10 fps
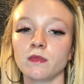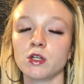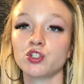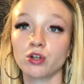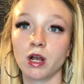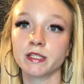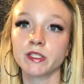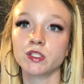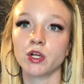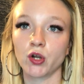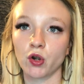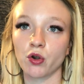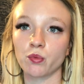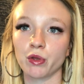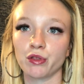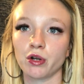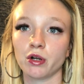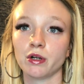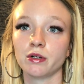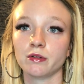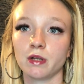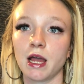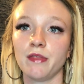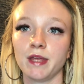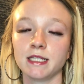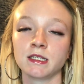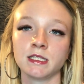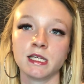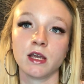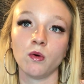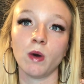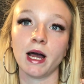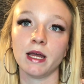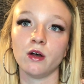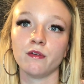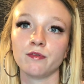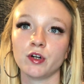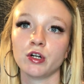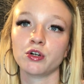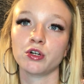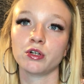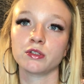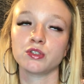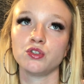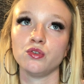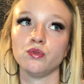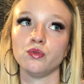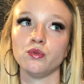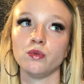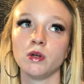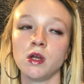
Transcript: trust to earn with her. I think it's going to take a while for her to